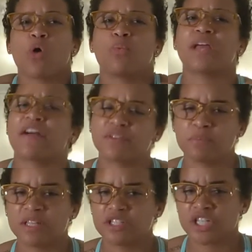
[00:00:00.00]
We have to
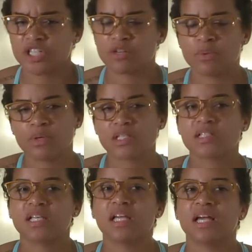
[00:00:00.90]
be the change that we want to
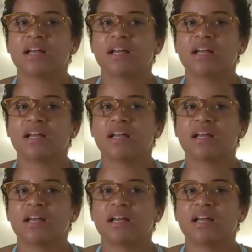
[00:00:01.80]
see.